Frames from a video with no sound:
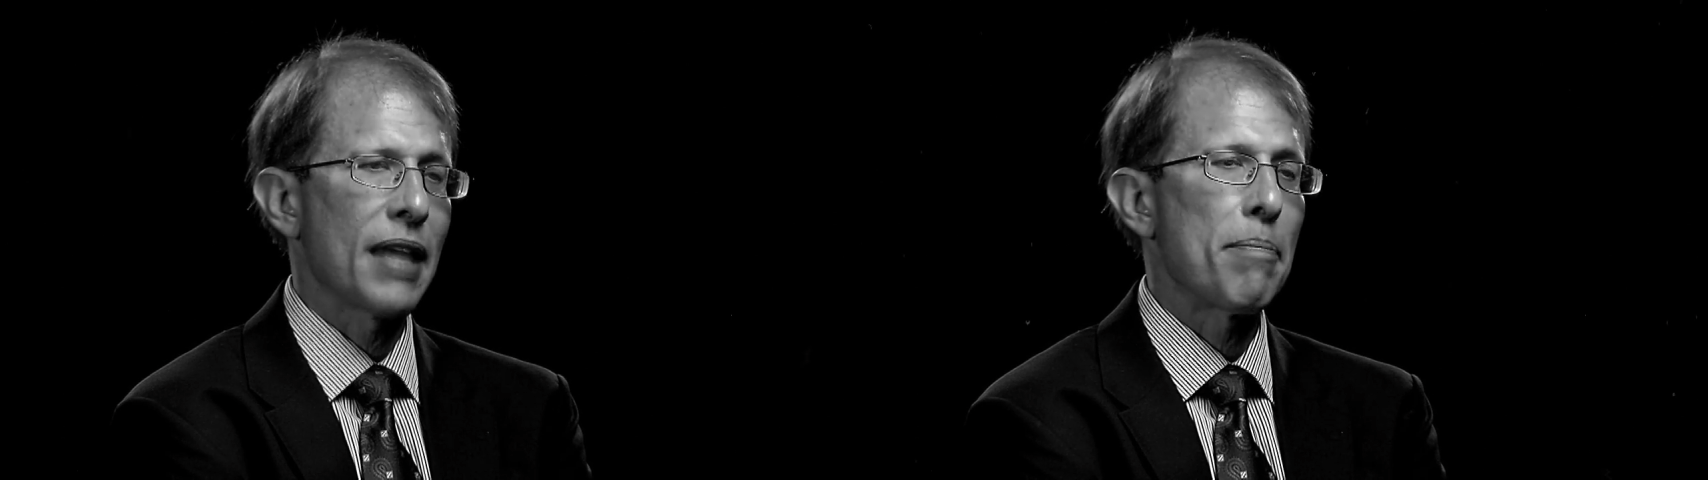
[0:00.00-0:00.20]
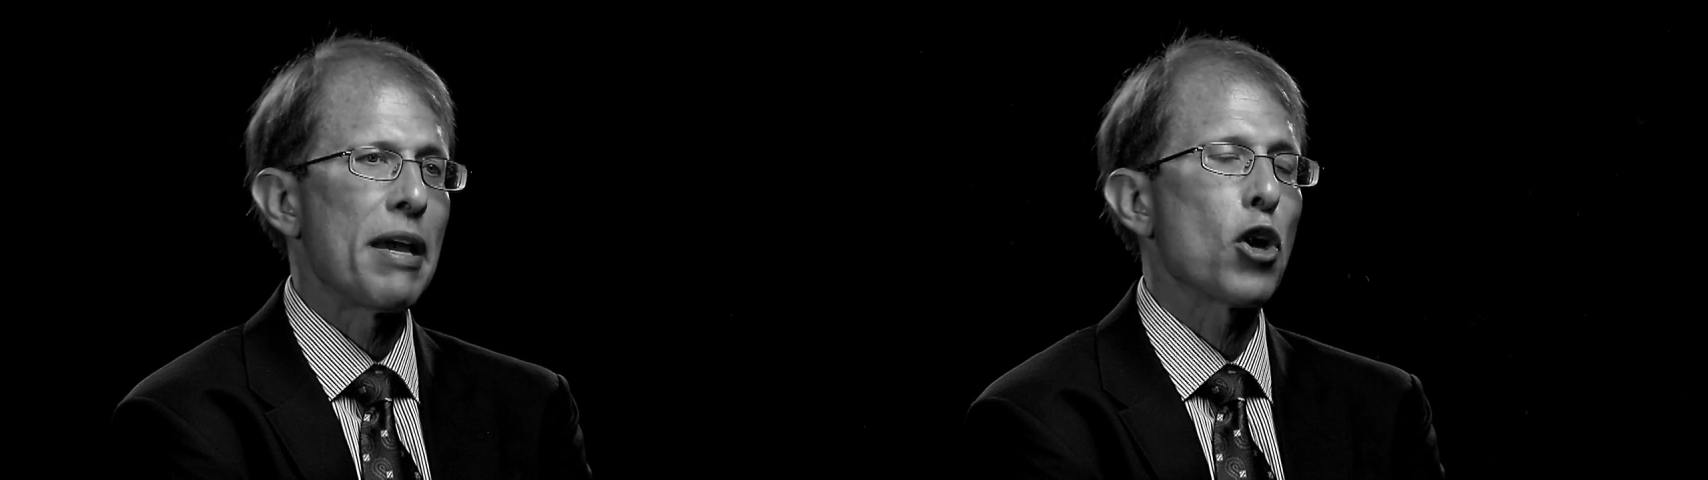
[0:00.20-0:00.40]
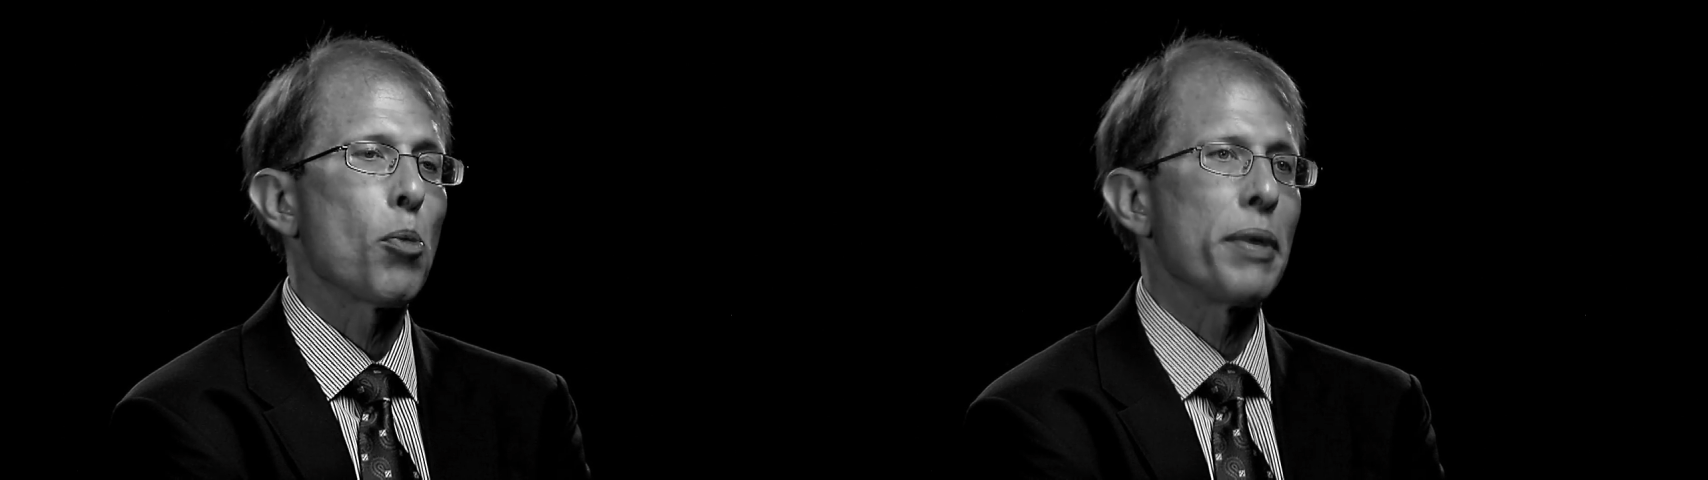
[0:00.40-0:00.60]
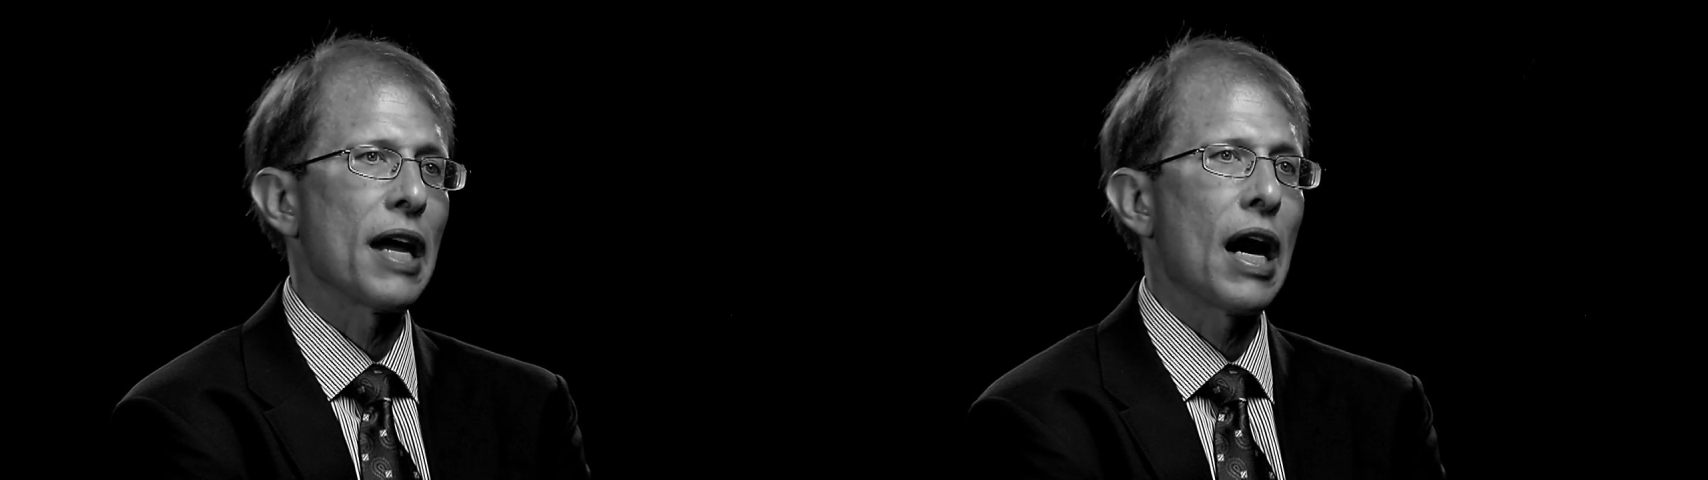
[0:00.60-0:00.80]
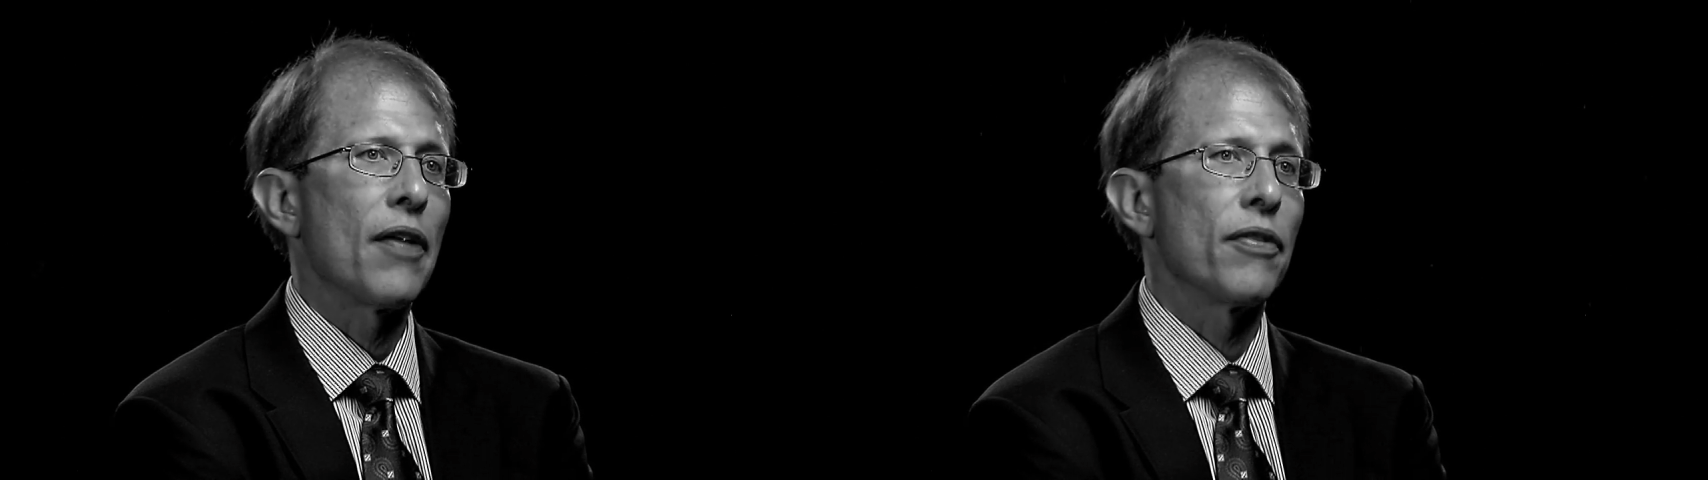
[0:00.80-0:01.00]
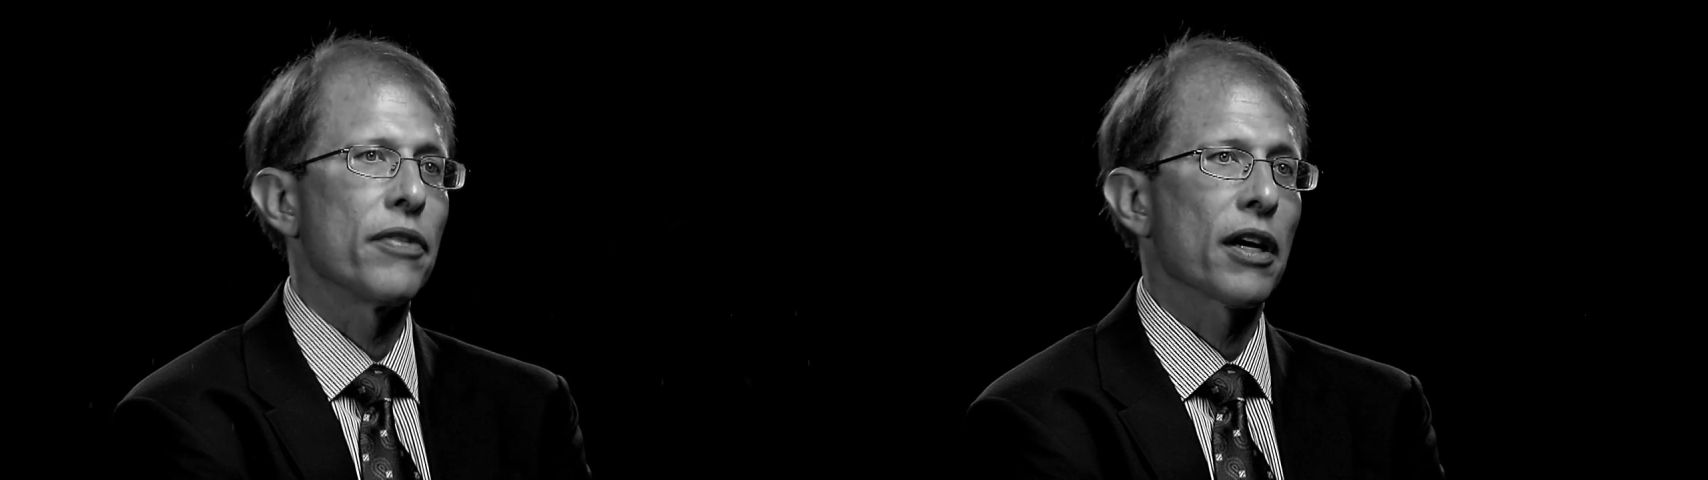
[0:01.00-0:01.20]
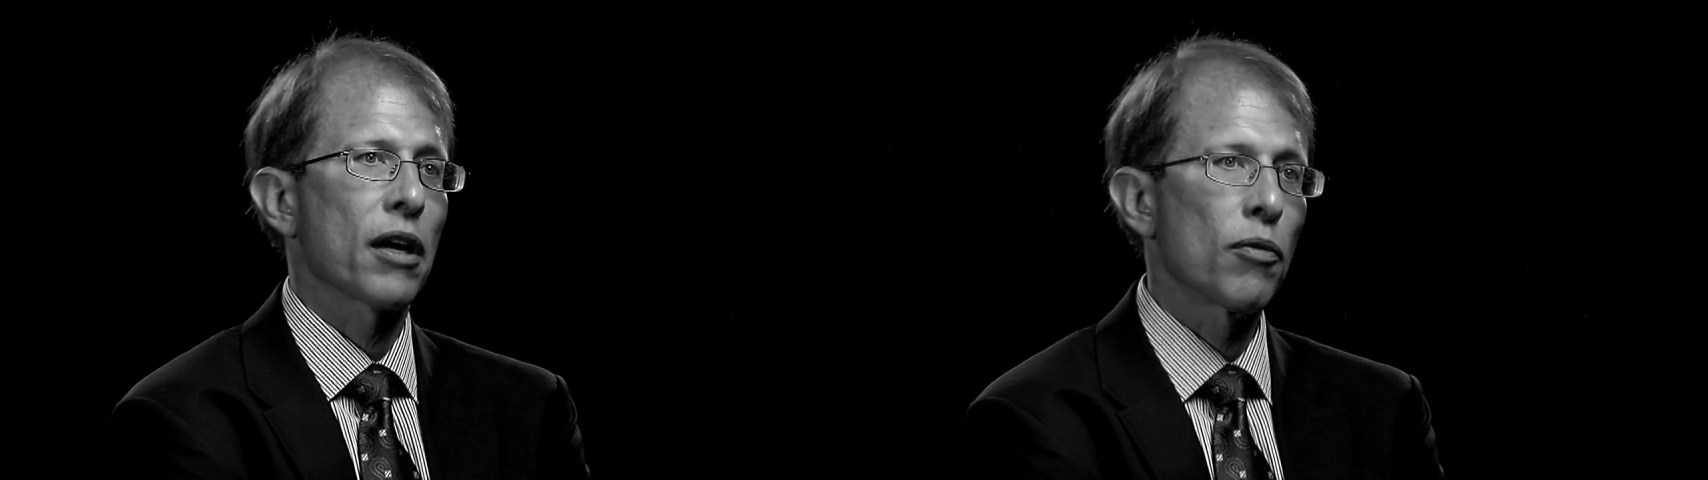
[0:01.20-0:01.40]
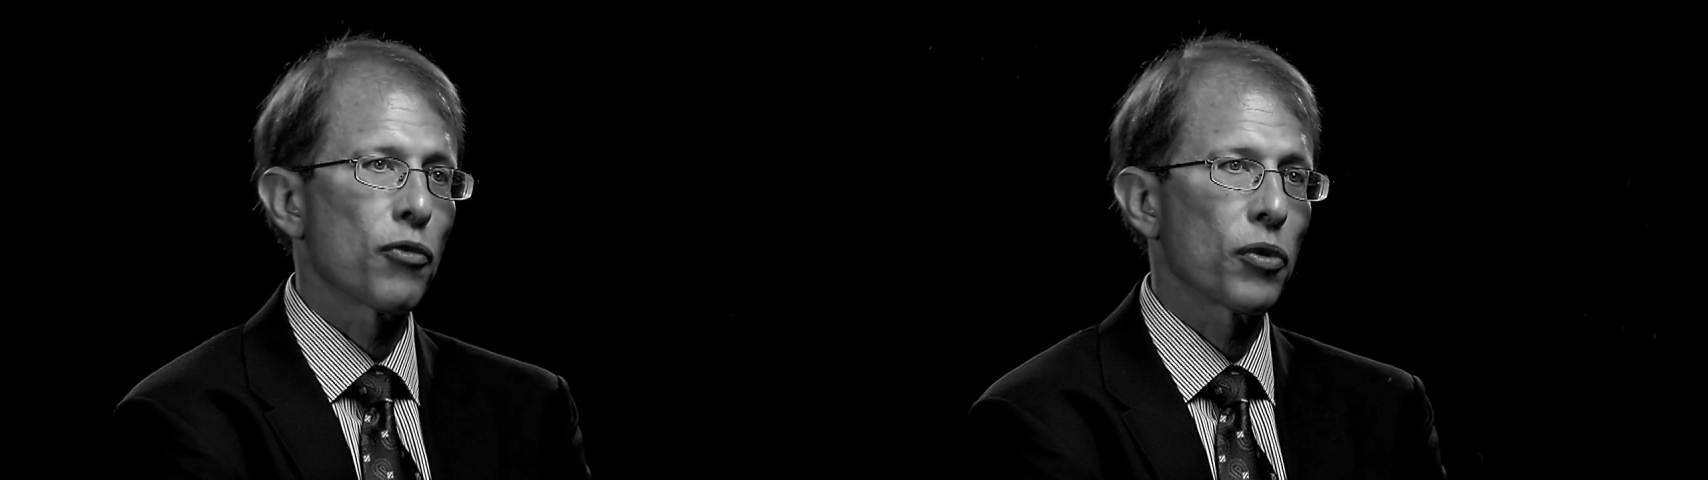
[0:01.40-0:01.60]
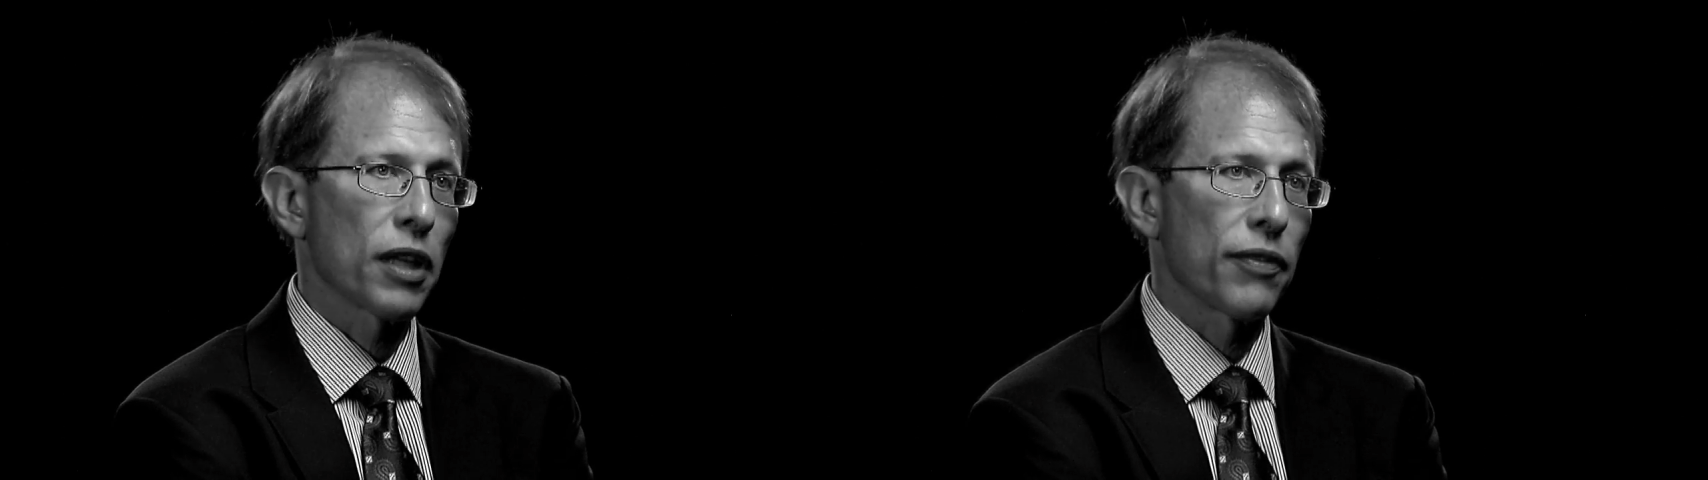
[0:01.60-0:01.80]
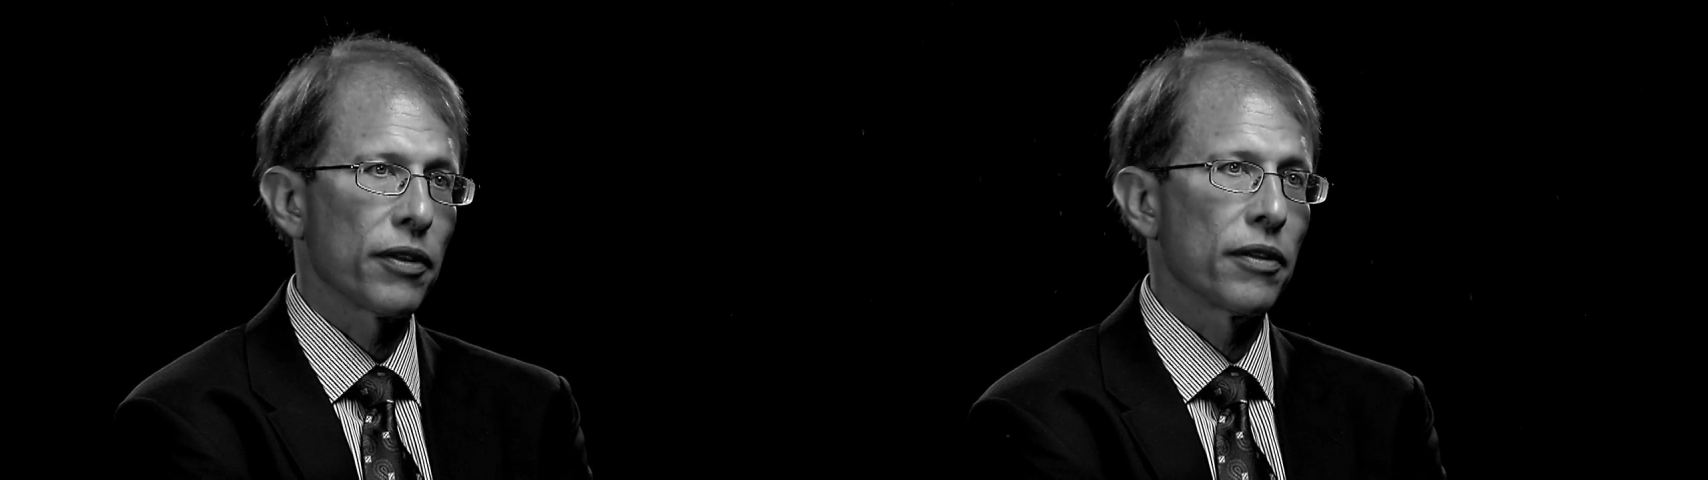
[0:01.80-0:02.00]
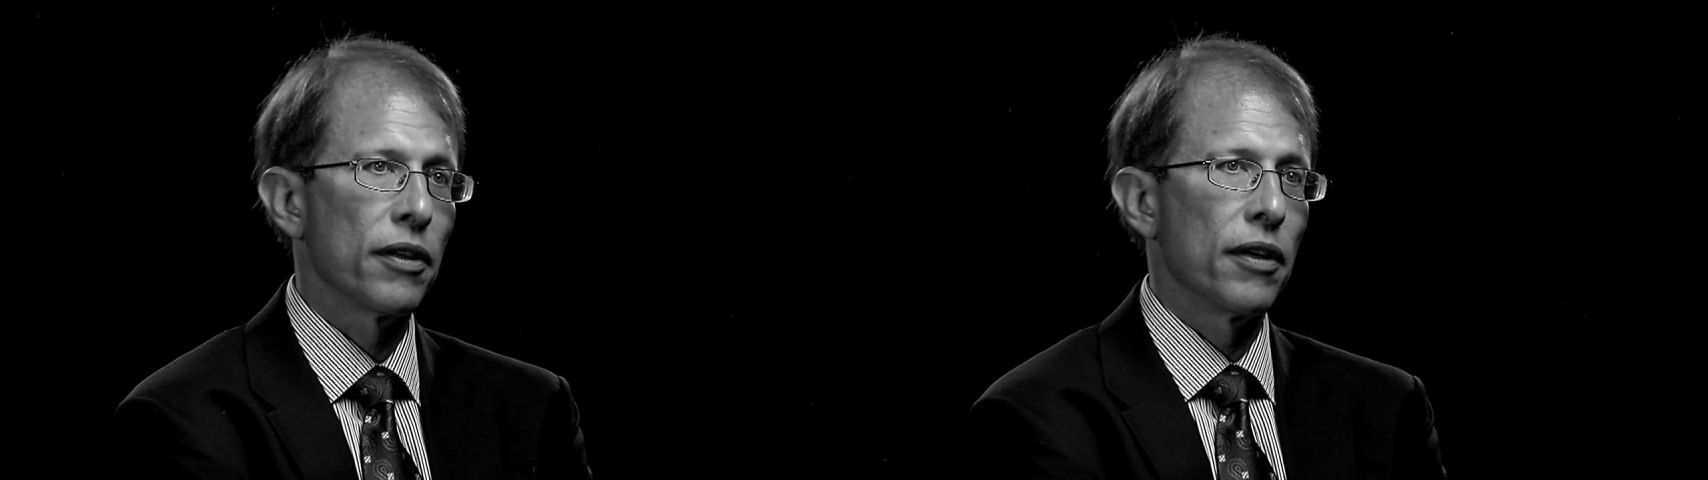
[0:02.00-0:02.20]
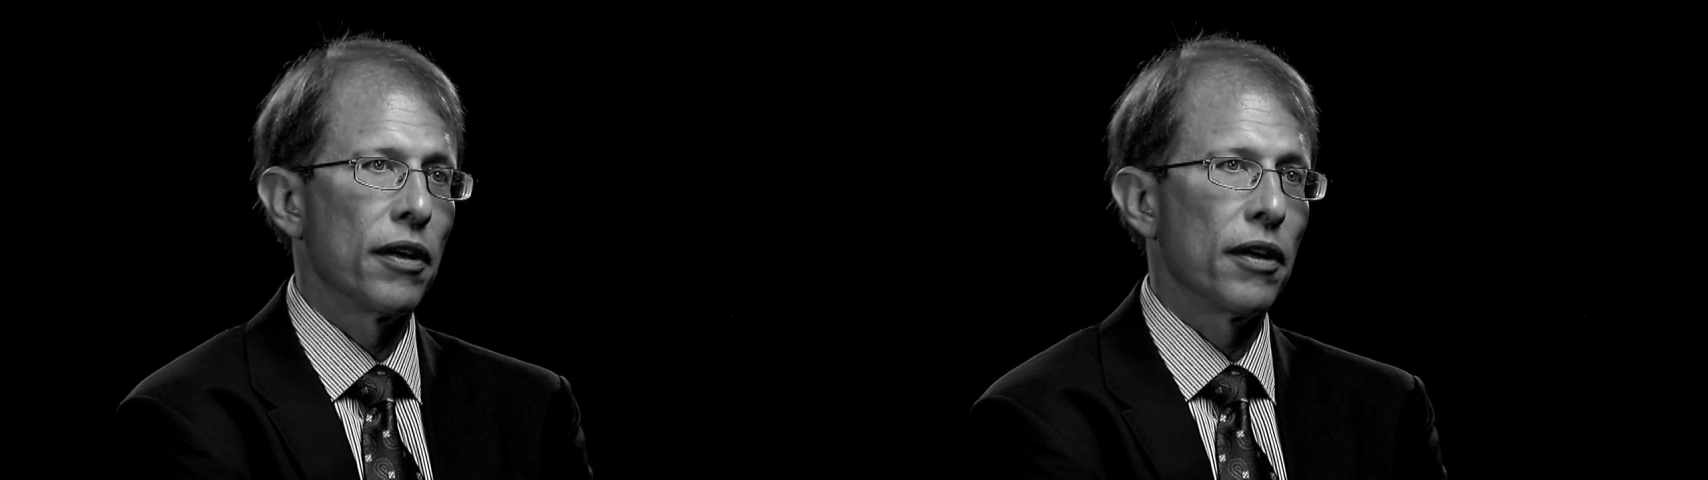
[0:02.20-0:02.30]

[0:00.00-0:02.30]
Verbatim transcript: that may go beyond the comfort level